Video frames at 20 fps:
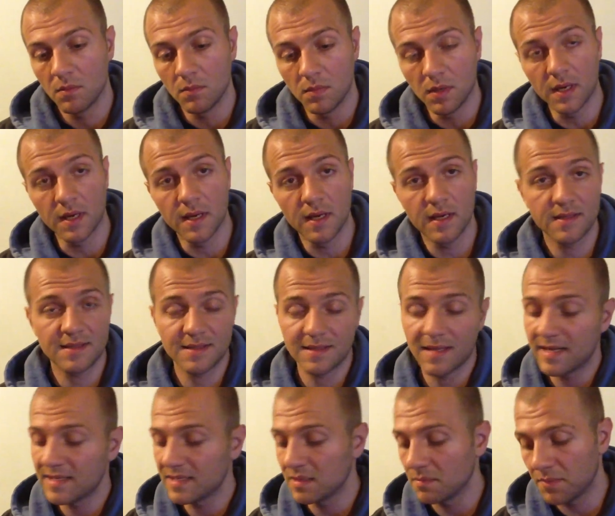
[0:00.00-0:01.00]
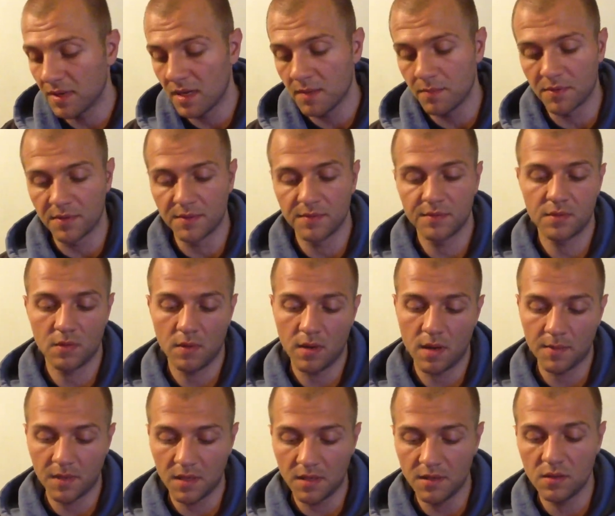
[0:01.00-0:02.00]
but it's slicing paper. So what
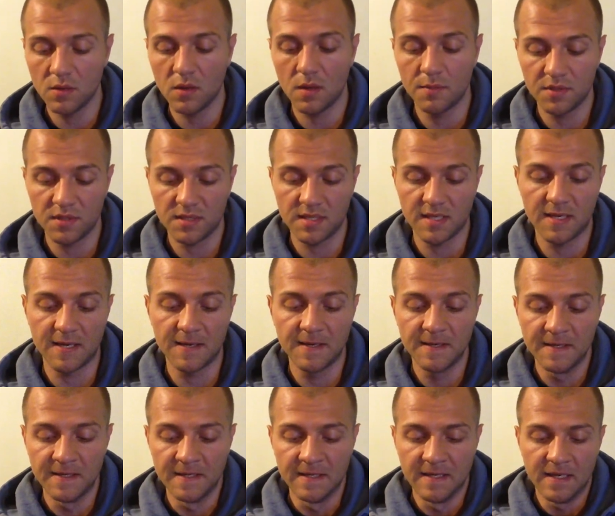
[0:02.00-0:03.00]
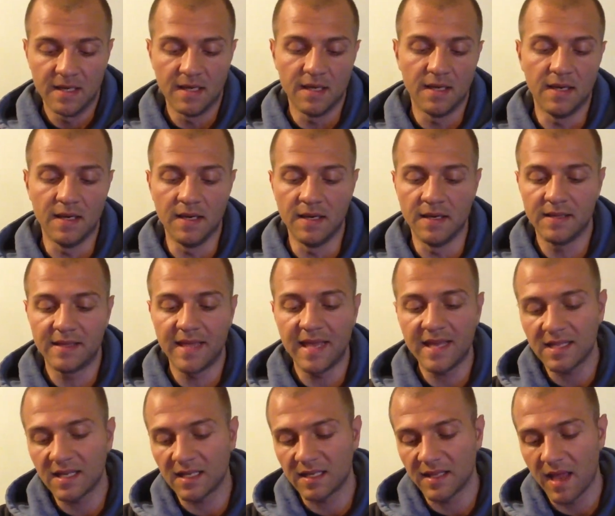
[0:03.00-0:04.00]
I'm going to do, I'm just going to
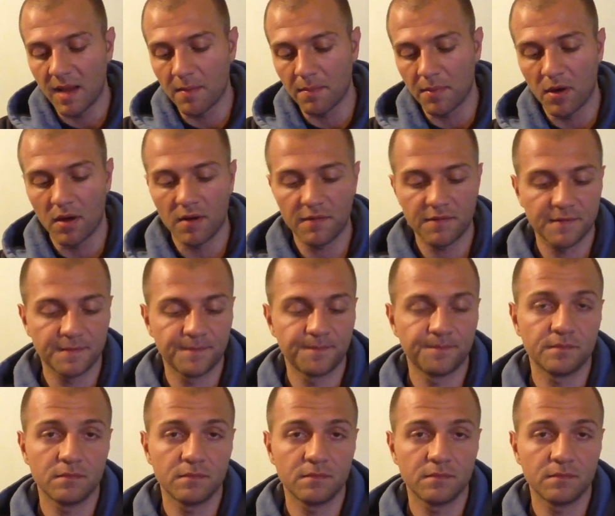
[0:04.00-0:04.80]
take the clamp off,